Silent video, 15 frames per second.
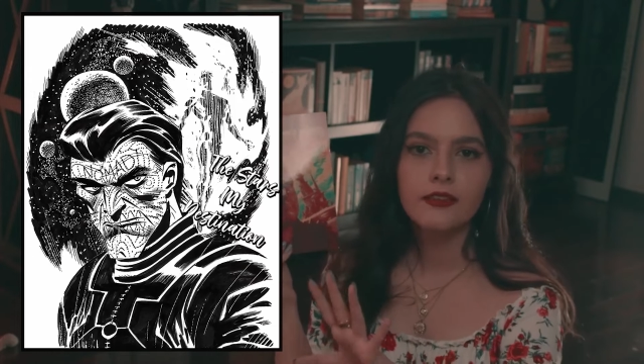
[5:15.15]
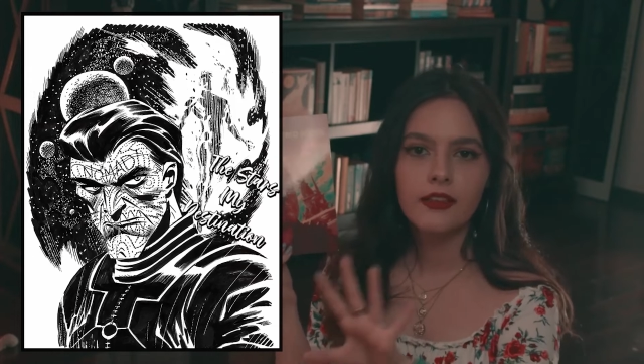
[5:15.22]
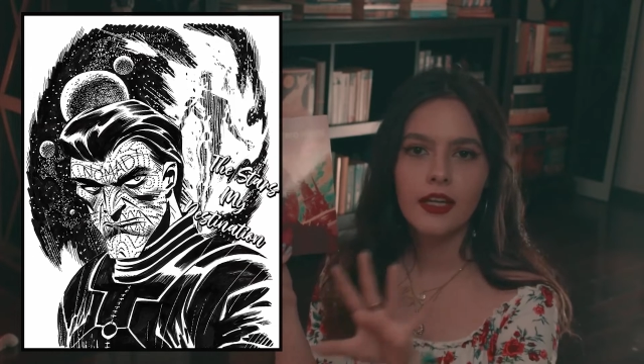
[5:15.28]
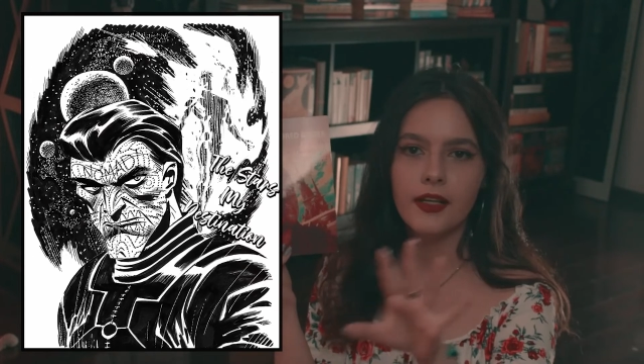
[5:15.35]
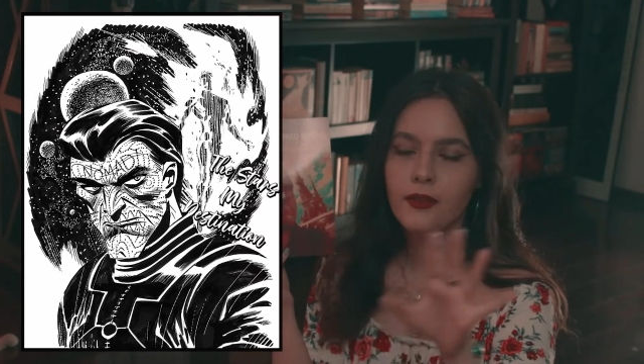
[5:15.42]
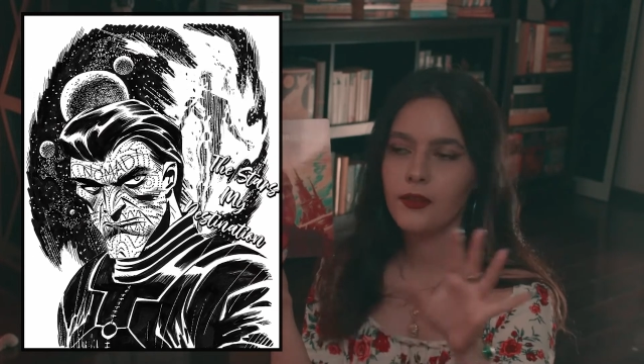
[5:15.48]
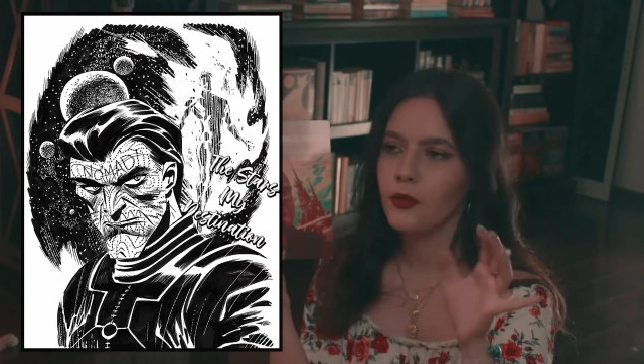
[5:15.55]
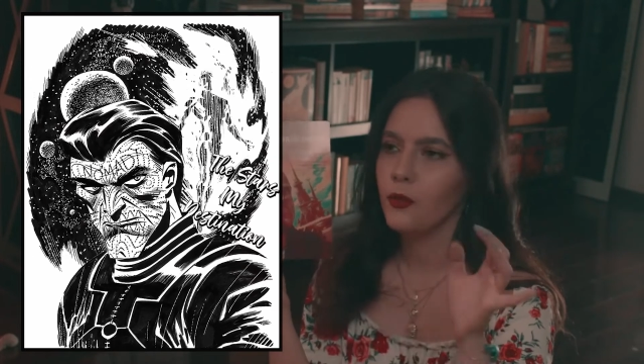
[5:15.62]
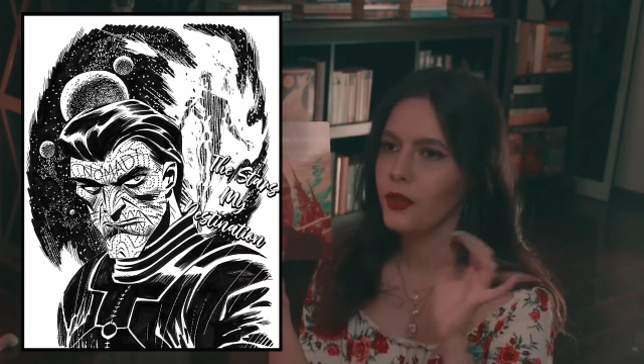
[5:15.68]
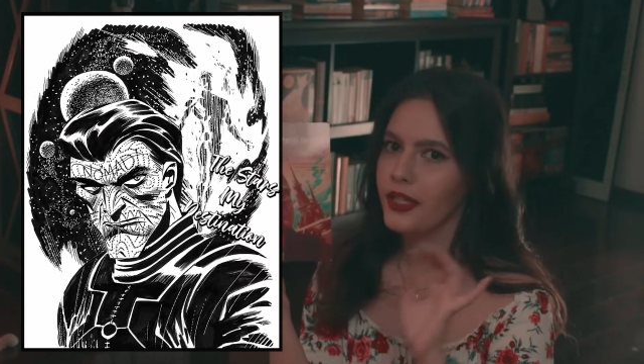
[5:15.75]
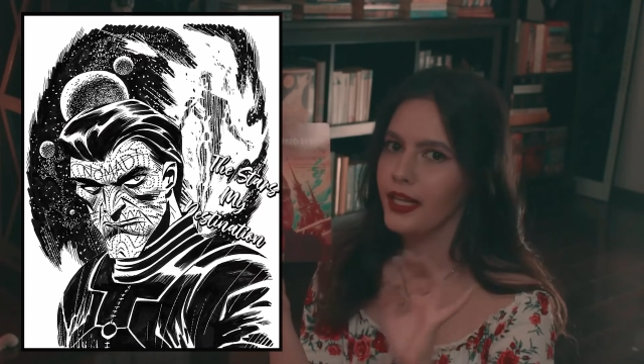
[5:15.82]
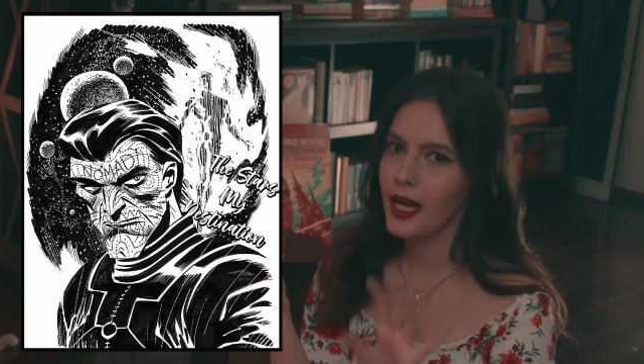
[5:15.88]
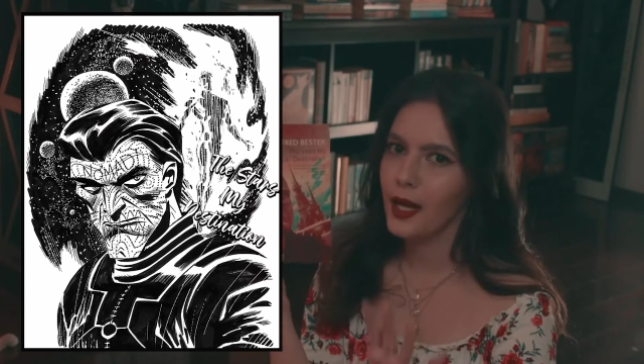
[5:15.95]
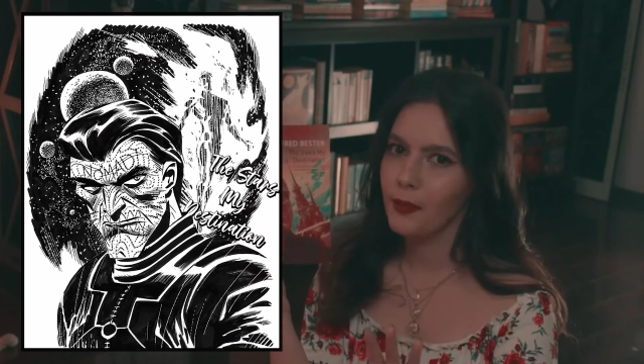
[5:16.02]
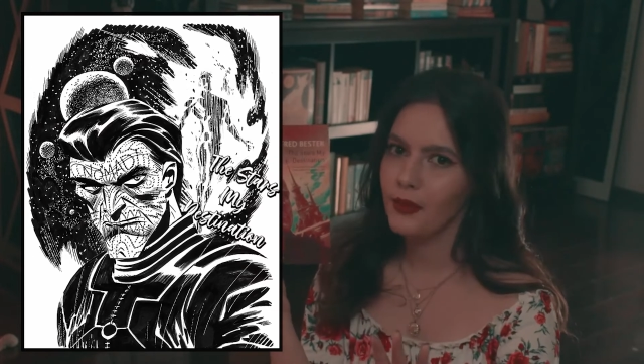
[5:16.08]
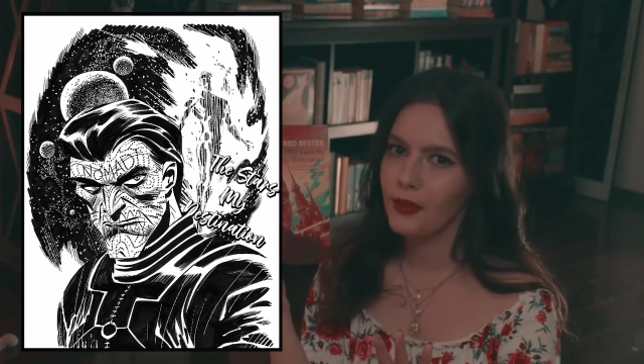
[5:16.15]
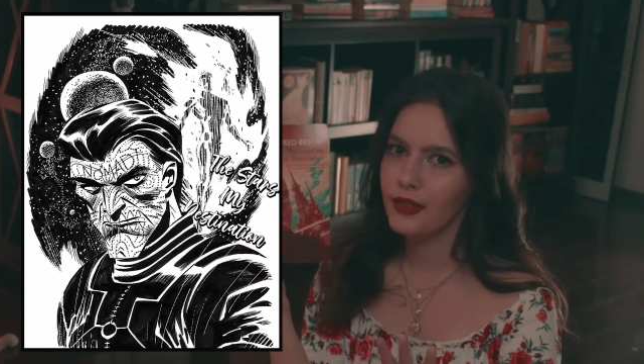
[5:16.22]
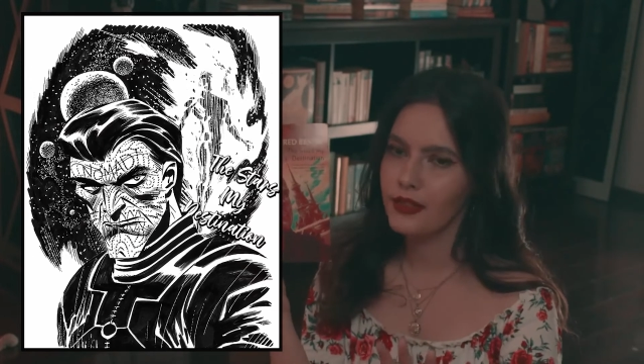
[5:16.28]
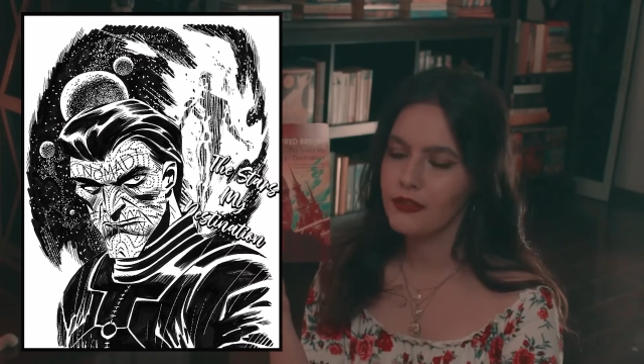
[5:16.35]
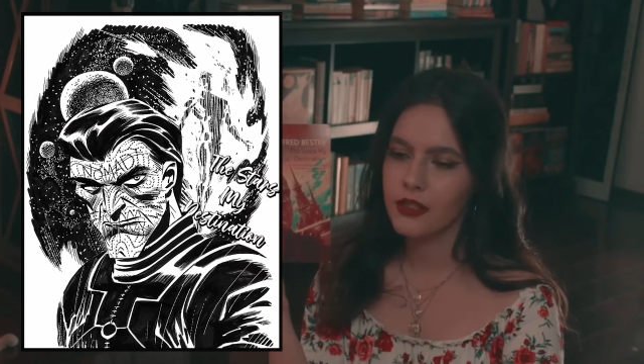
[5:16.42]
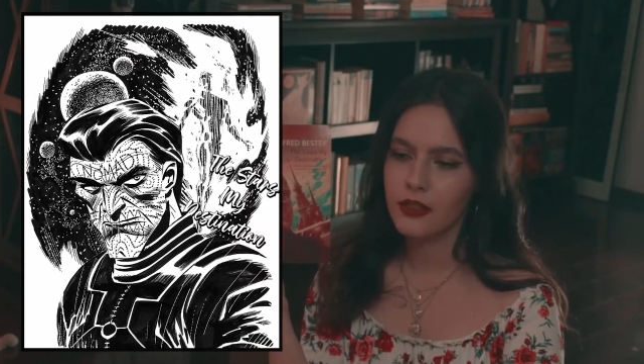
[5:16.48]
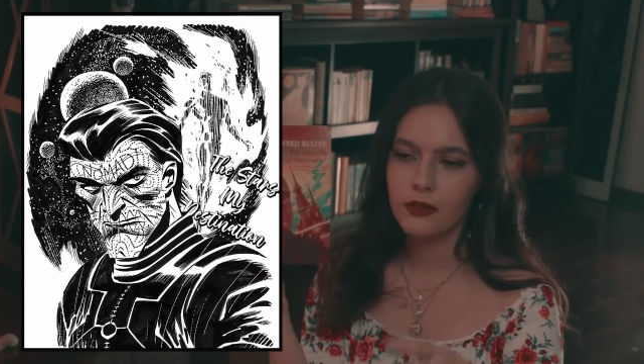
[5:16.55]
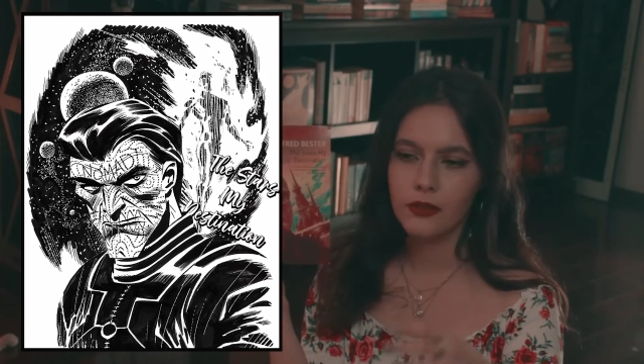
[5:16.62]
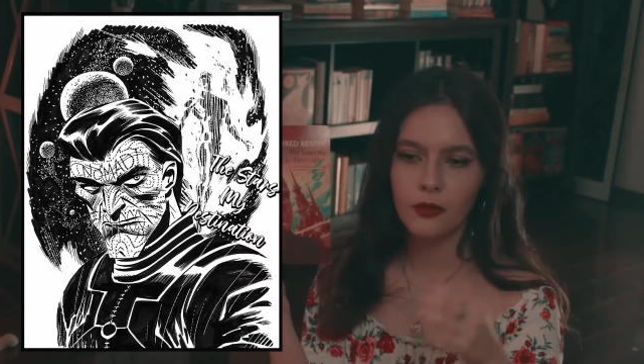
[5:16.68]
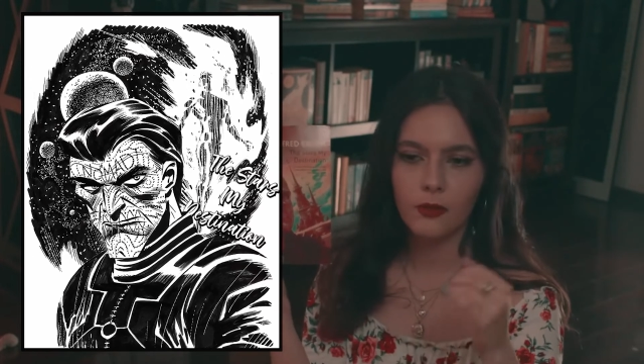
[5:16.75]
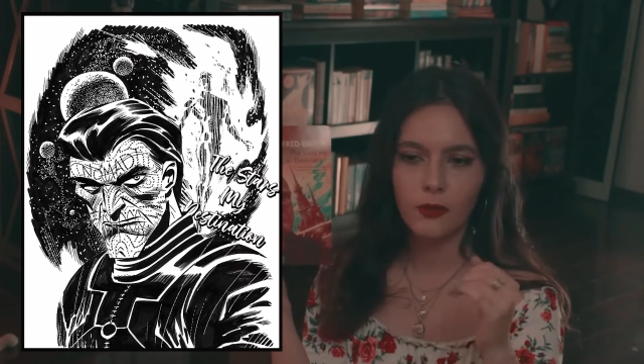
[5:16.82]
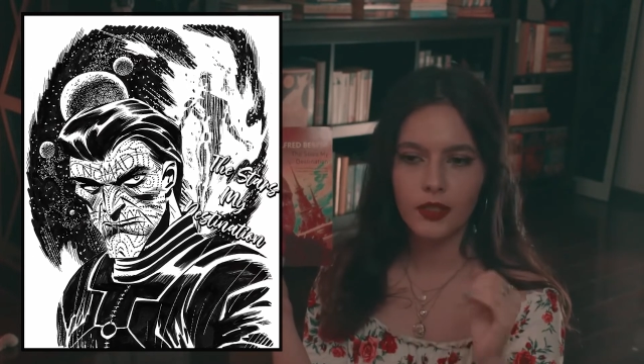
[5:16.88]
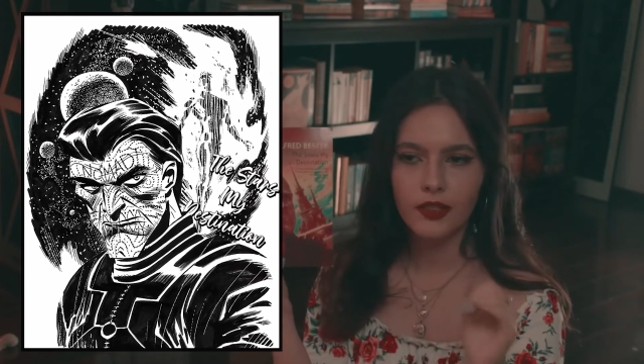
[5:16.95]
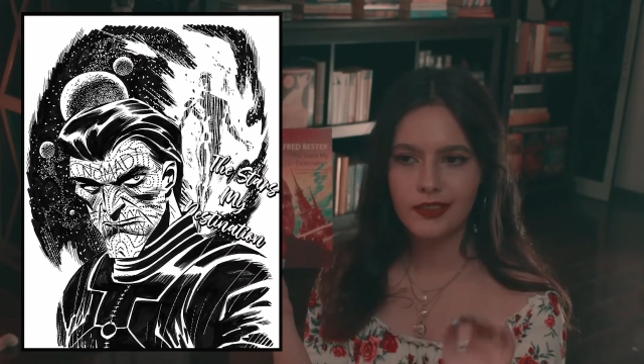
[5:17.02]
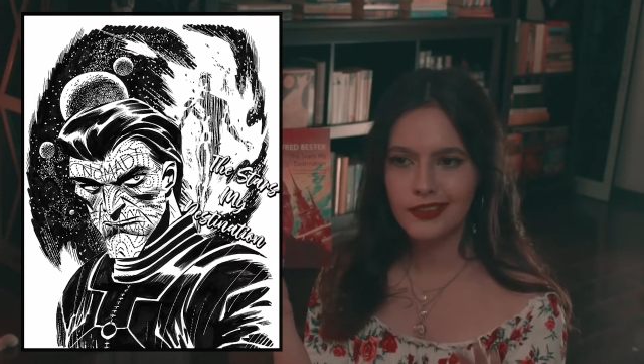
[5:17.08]
I don't know what happens. I don't know
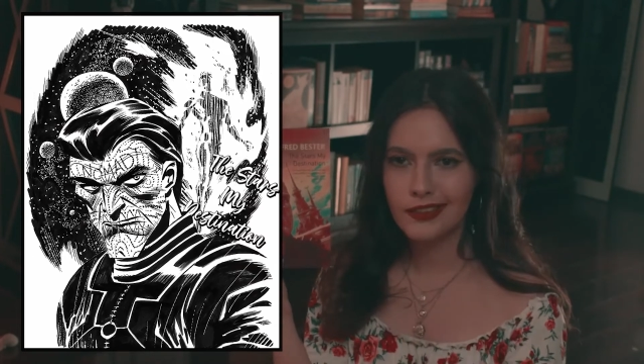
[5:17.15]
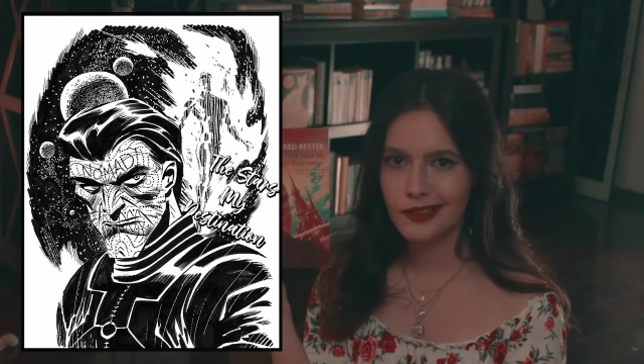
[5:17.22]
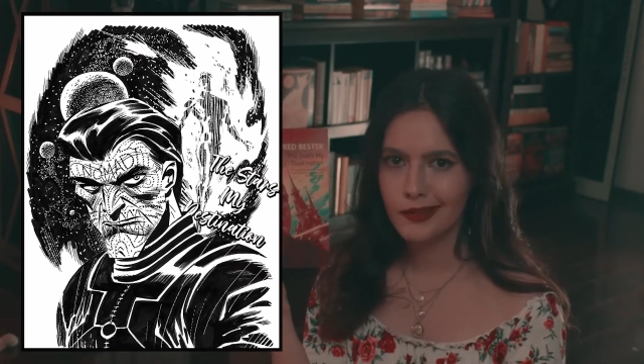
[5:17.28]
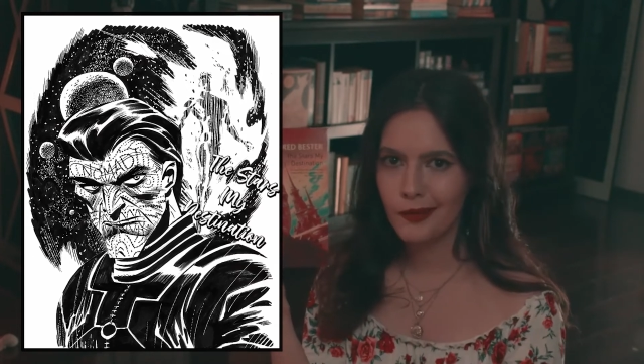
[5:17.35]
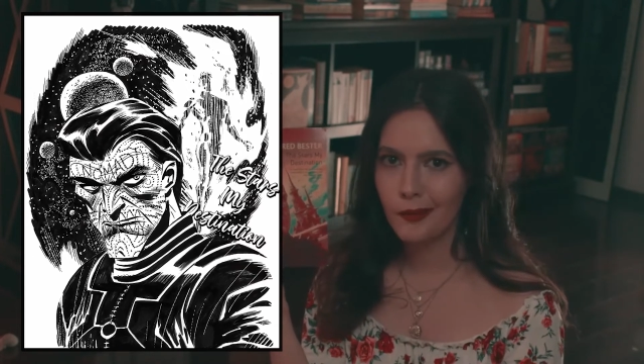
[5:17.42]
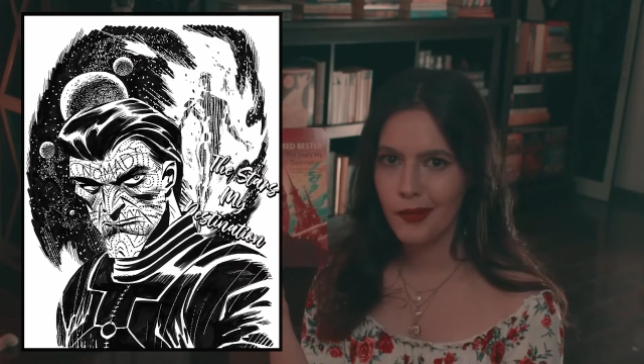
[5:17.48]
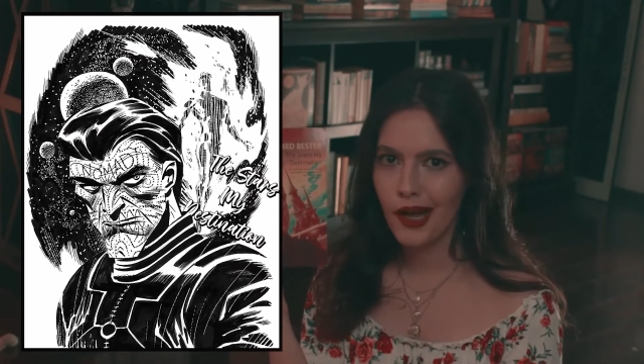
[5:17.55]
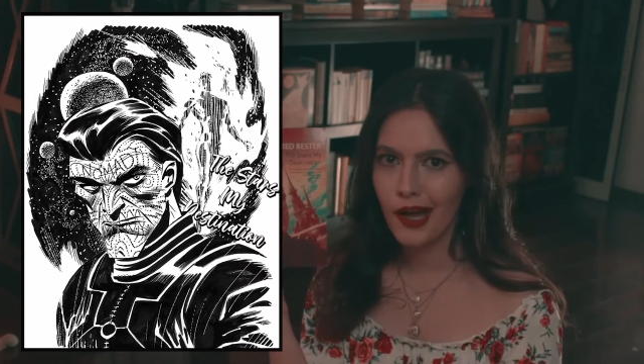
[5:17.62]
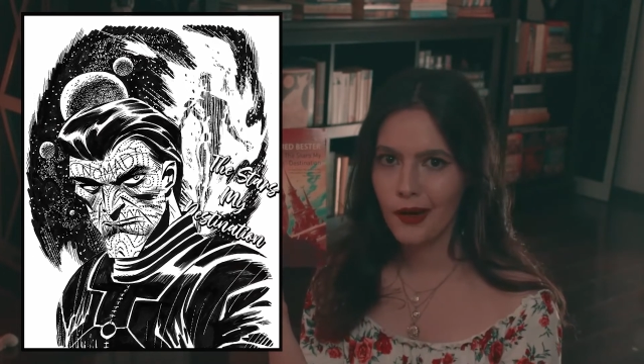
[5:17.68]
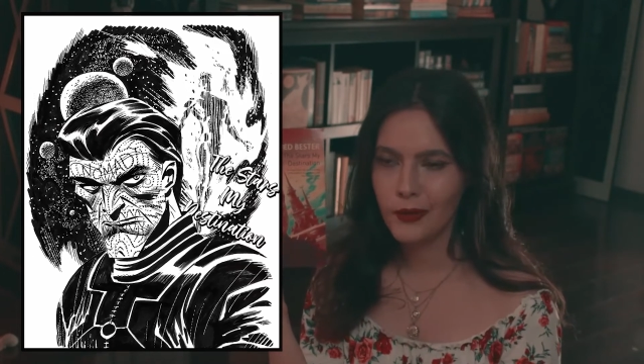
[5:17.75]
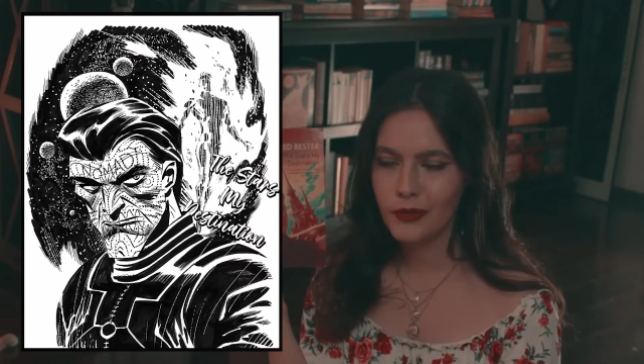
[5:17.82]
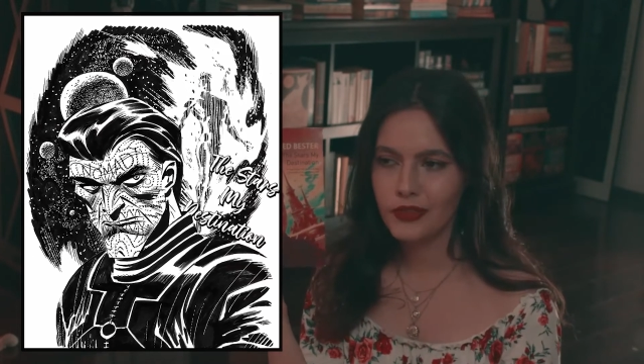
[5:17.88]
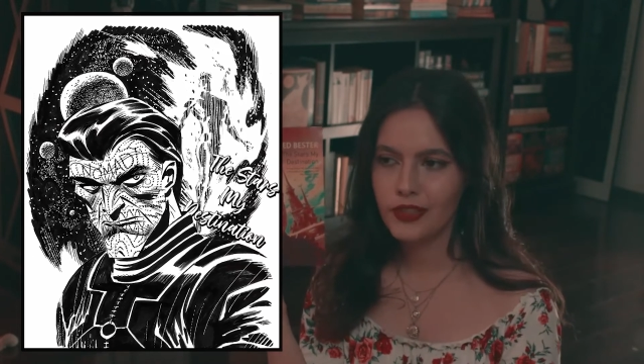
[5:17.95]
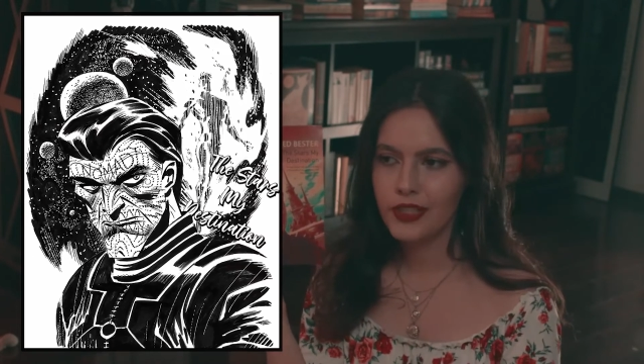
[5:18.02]
what's it about,